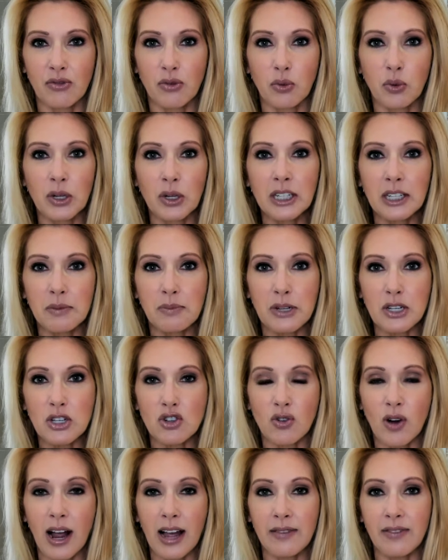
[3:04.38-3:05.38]
that have really been
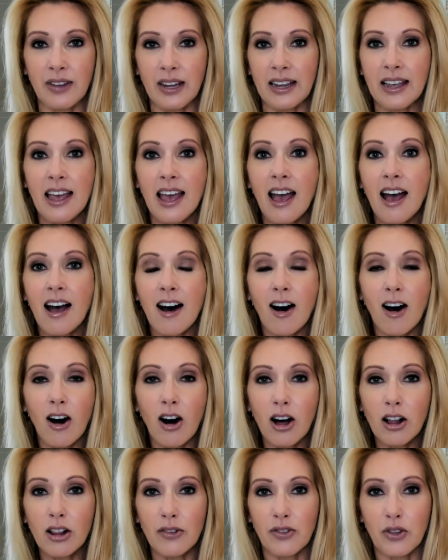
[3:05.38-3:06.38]
driving
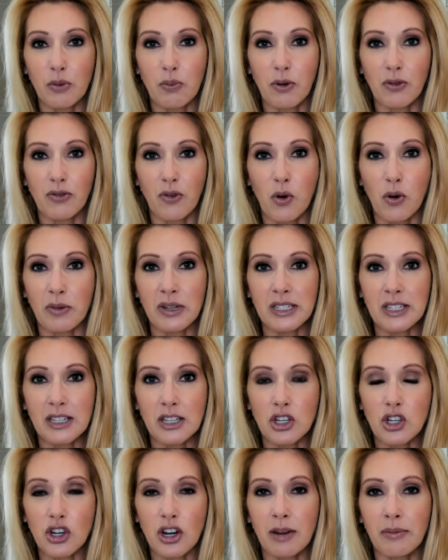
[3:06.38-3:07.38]
all of their performance
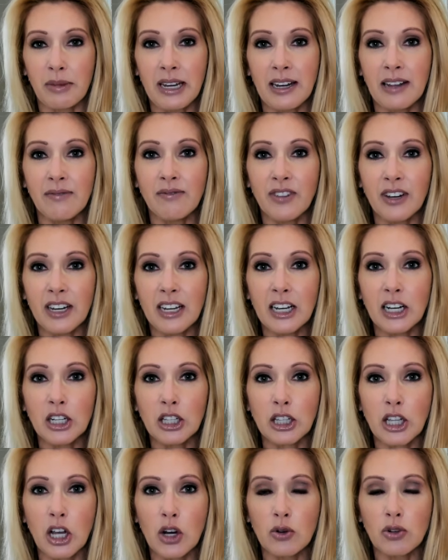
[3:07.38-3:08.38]
this year. I mean, Nvidia
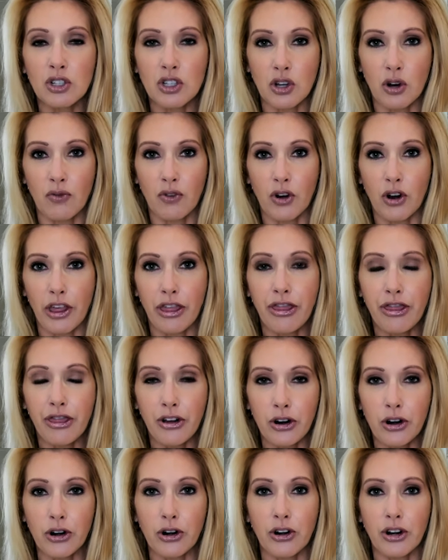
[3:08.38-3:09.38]
alone is over a
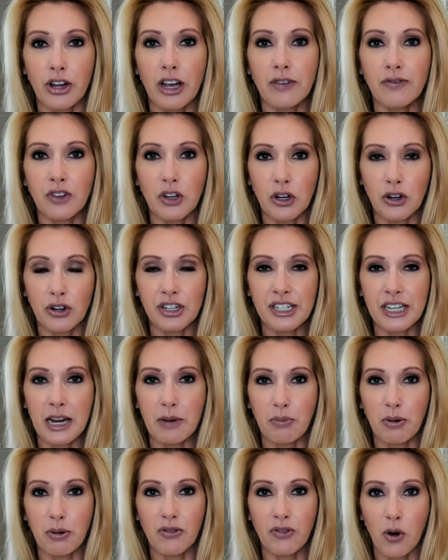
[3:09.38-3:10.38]
third of
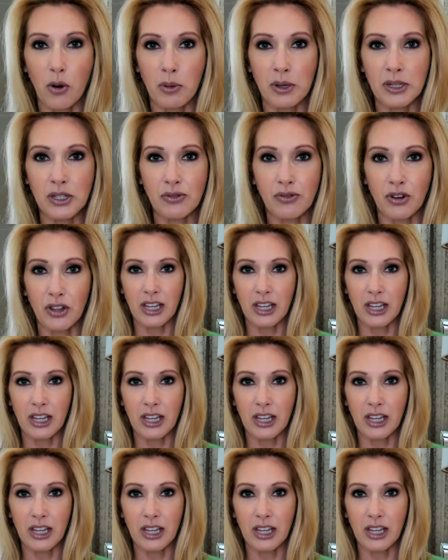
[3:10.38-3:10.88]
year-to-date performance